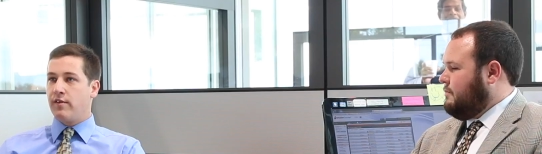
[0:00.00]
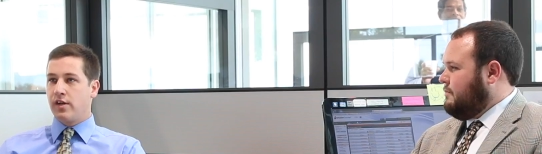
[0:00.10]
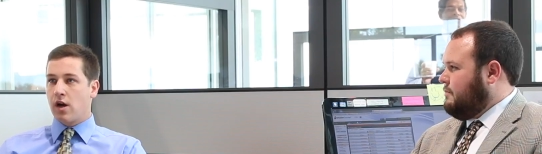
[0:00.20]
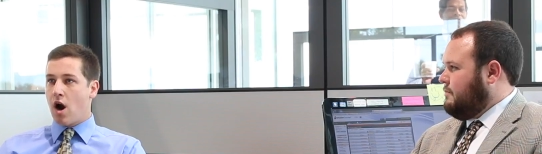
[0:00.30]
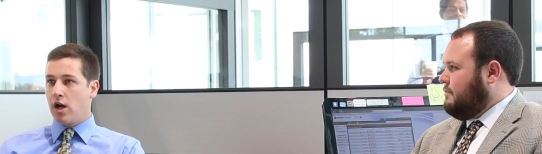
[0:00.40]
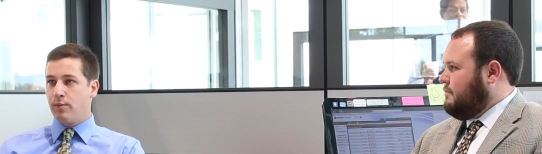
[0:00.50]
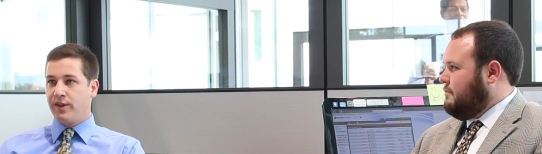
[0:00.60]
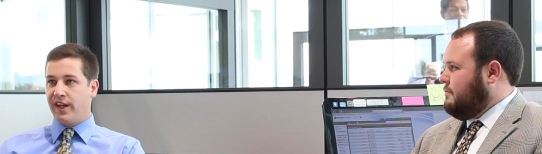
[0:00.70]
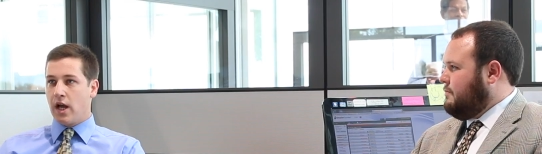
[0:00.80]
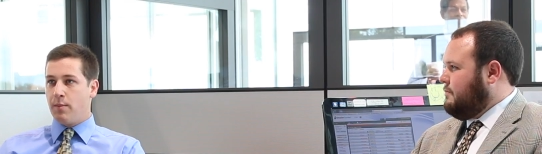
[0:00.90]
Speaker 1: have their guard up
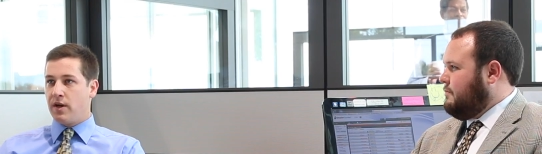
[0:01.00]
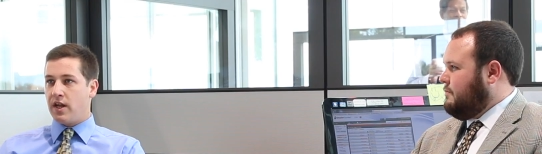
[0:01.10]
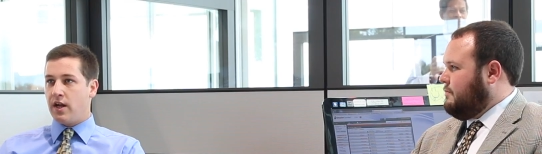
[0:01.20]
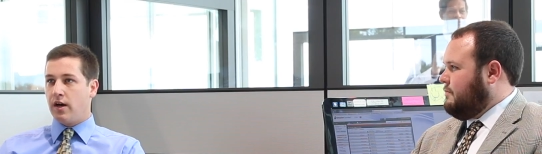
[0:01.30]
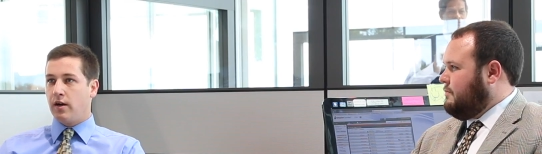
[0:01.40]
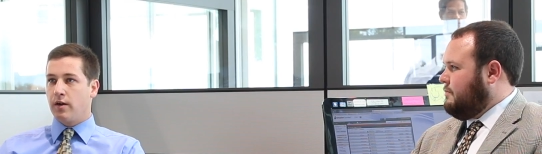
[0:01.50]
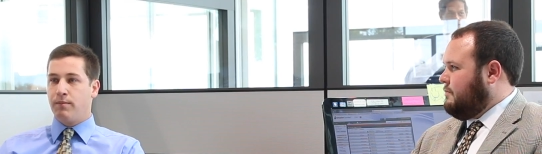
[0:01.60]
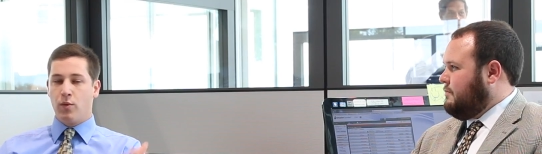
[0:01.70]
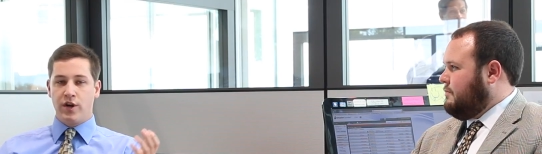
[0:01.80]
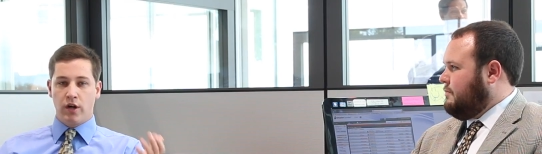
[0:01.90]
when they come in here,
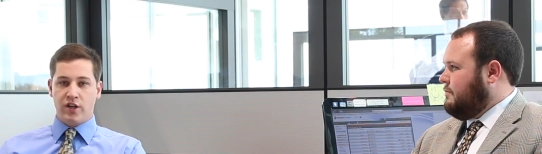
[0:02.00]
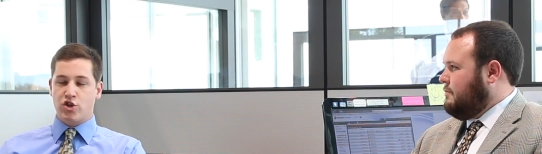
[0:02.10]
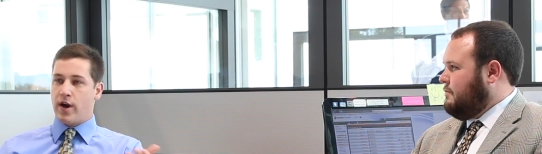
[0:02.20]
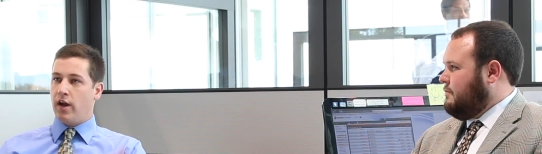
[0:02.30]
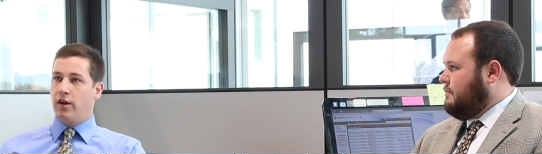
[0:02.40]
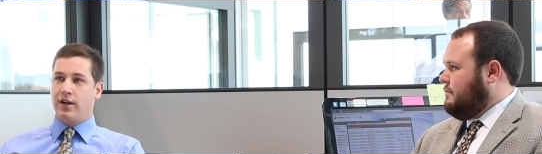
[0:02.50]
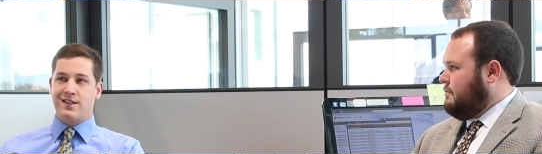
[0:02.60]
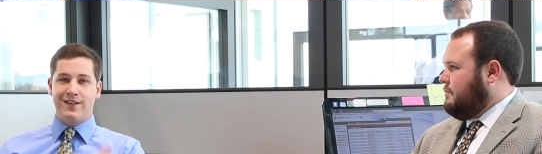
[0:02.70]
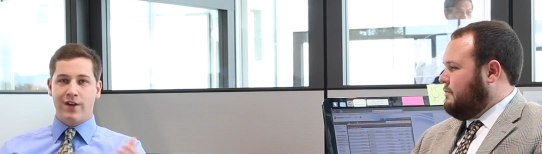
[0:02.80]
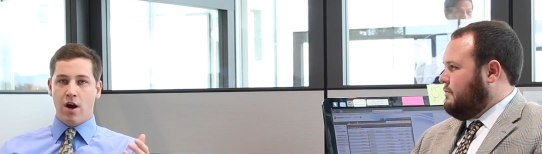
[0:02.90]
but when you're in a trailer,
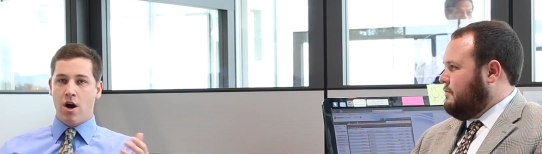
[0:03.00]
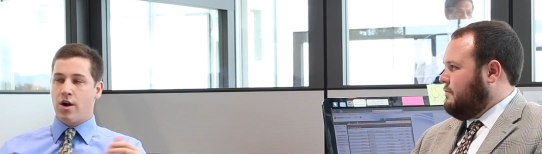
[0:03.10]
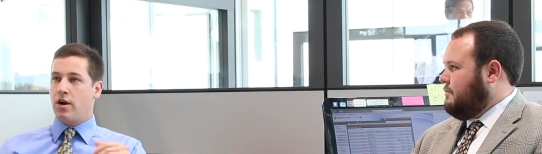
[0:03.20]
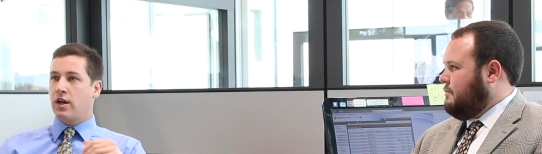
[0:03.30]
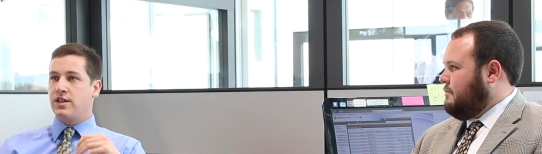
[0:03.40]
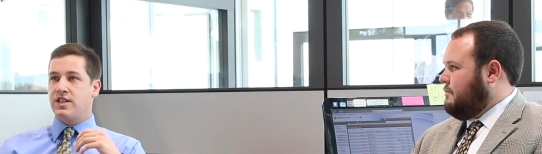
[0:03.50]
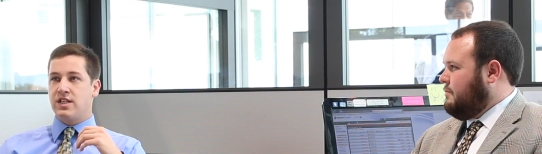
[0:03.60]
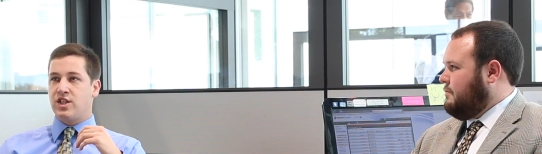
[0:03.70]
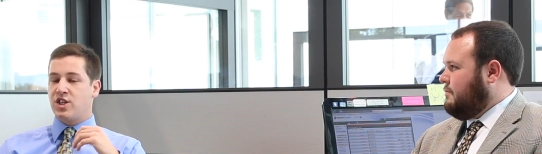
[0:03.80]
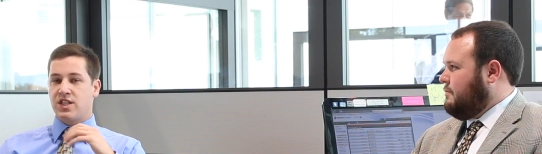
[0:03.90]
it's even harder because
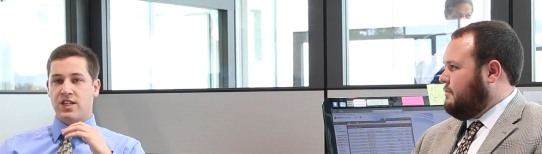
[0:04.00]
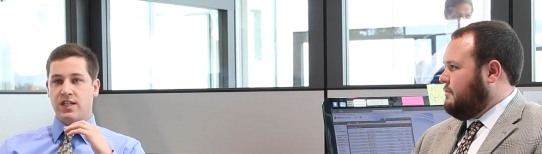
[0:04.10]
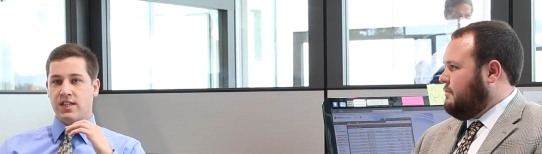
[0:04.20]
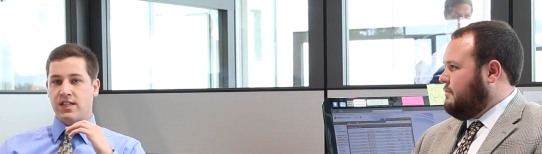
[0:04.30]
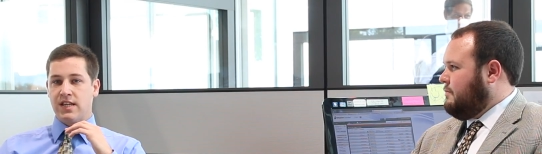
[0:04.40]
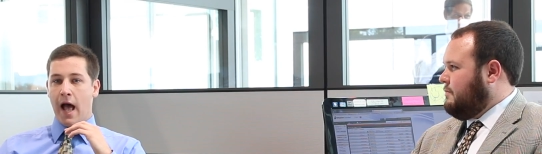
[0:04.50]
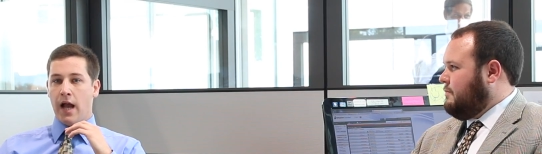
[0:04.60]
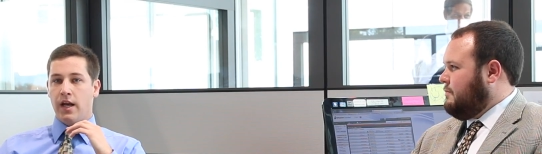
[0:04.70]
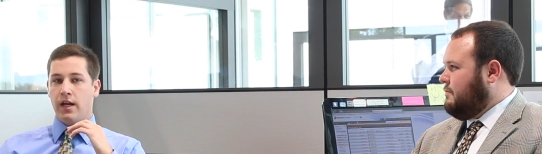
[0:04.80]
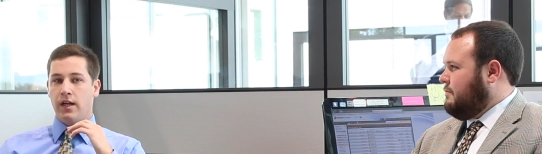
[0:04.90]
it's just it's
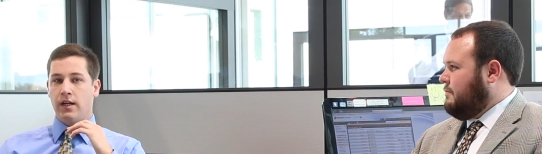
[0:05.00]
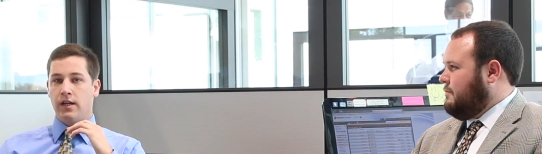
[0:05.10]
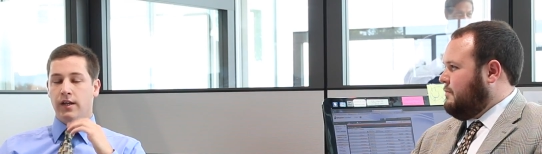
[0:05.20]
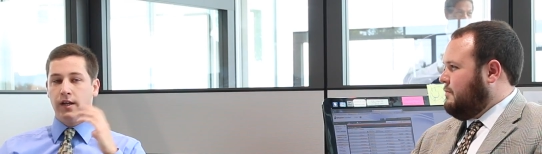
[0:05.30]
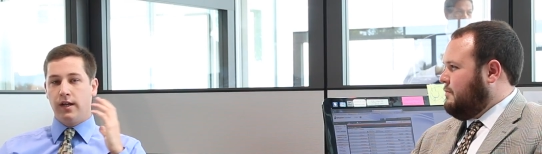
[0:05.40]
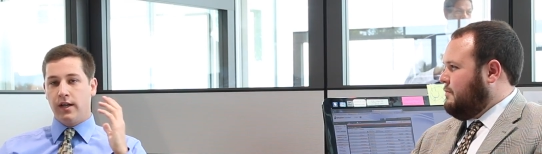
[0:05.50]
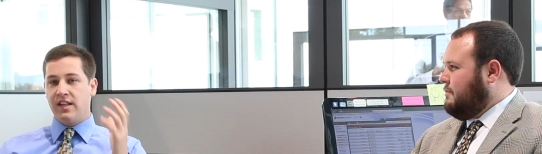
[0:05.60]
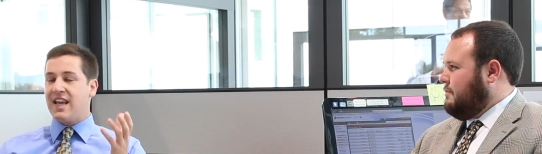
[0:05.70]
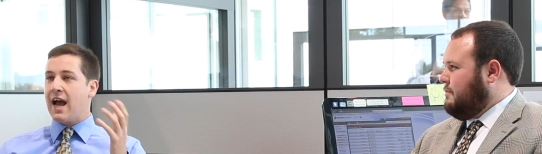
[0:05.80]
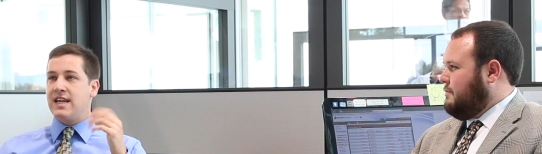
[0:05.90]
not
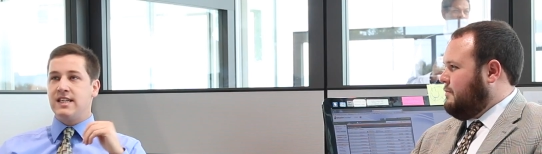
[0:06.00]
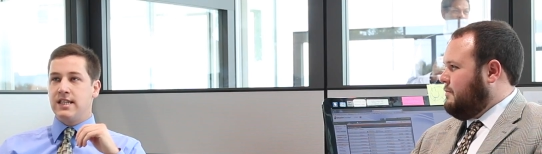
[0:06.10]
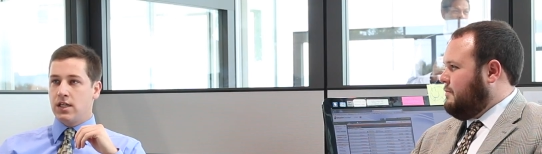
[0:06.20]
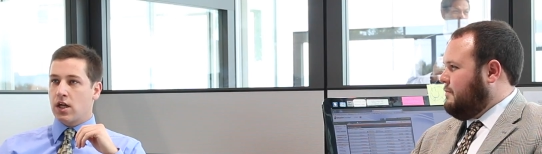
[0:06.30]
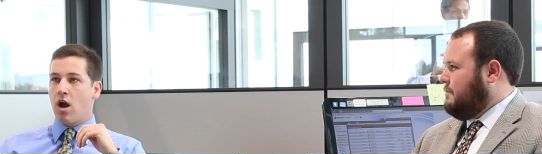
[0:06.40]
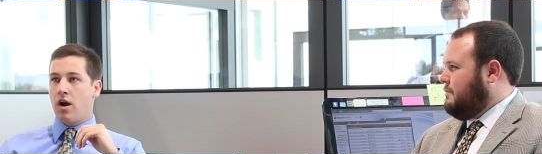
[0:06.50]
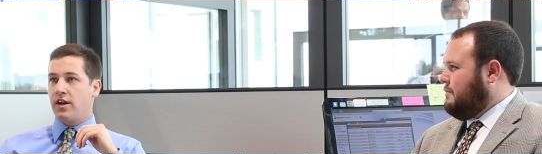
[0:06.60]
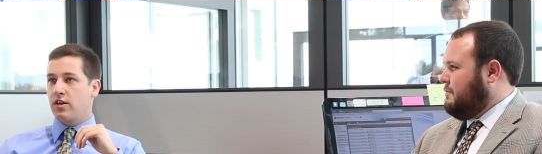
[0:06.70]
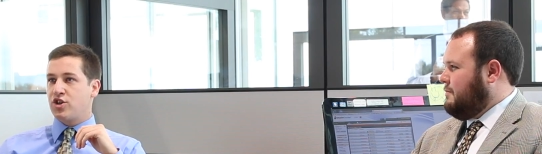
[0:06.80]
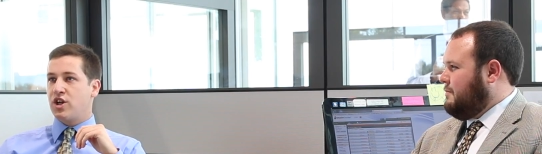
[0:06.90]
the ideal car
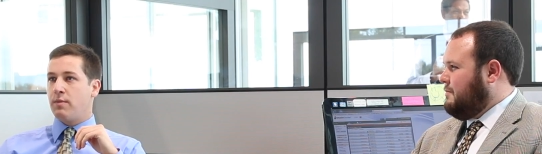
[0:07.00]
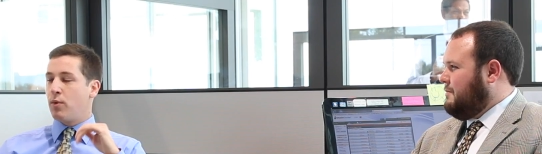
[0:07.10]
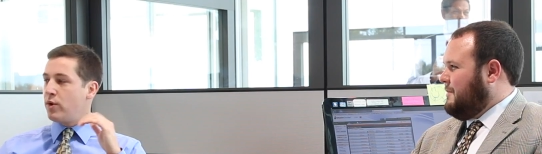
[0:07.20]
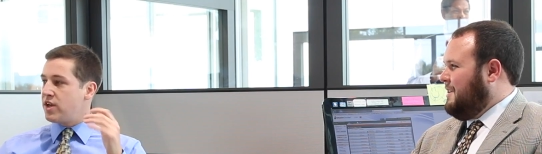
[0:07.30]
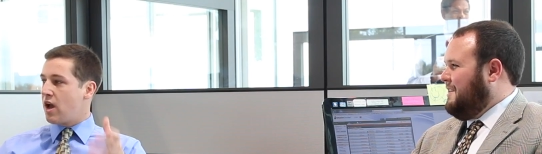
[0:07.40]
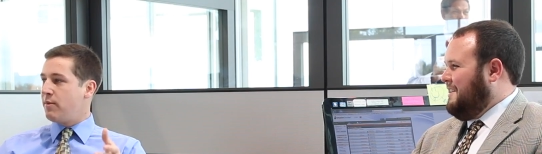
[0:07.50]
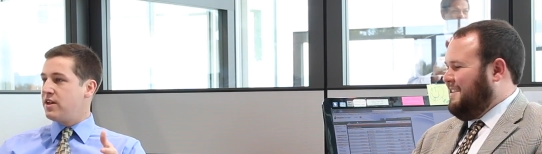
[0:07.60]
dealership. But when you come